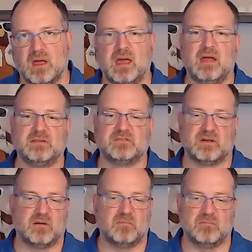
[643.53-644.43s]
and
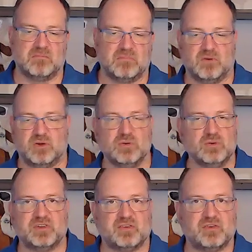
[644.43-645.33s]

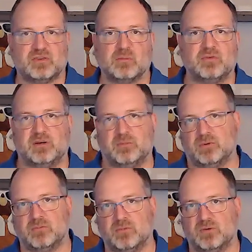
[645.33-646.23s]
use it as a descriptive attribute.